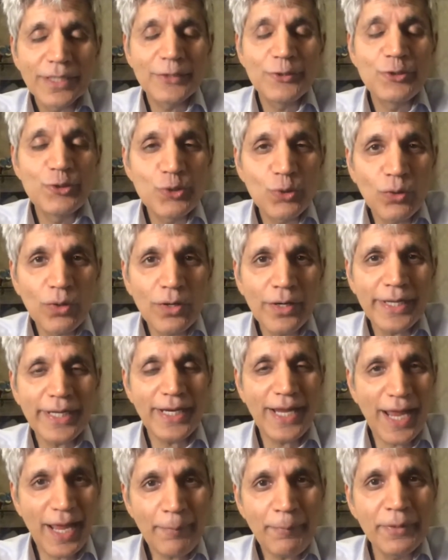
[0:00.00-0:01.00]
and joy and
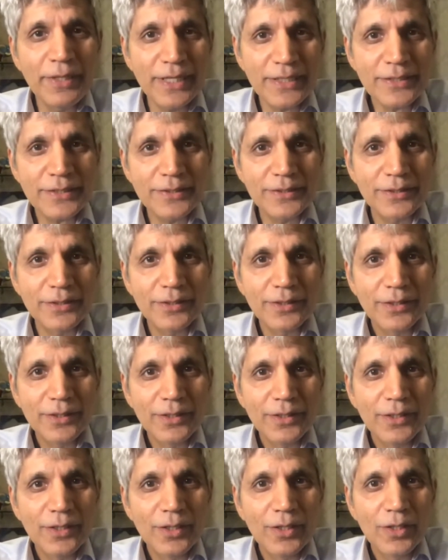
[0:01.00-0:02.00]
happiness,
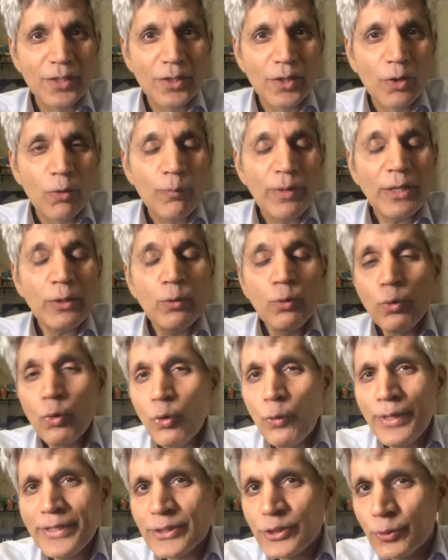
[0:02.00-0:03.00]
well,
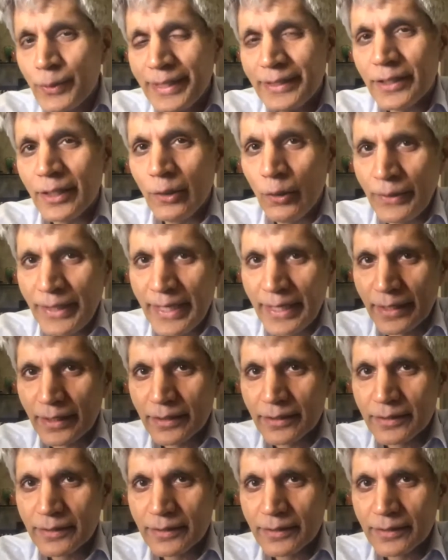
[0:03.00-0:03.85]
who is doing the looking?